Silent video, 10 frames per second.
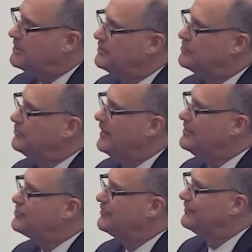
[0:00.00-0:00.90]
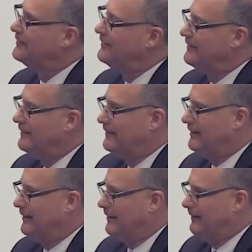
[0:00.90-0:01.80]
situation,
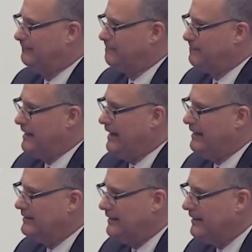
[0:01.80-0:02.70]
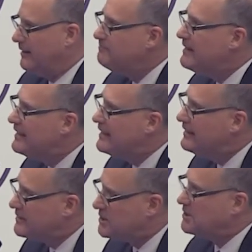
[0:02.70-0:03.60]
um, And, and I'm
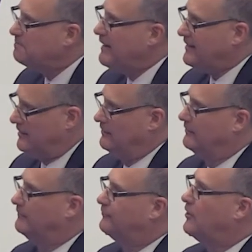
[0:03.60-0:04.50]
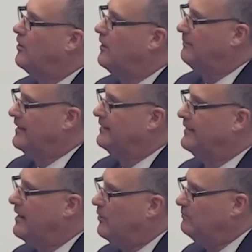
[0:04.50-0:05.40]
making a speculative comment
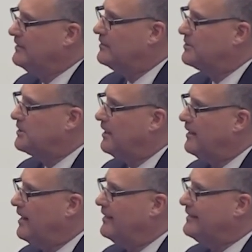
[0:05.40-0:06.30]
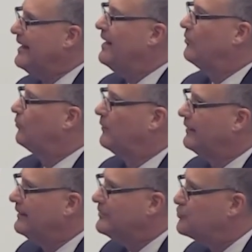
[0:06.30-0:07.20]
now because I, I can't
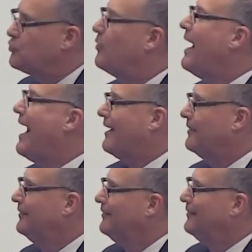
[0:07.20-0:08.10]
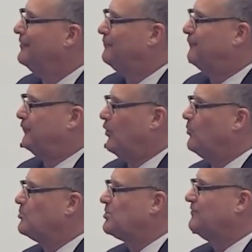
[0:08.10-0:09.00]
really track flows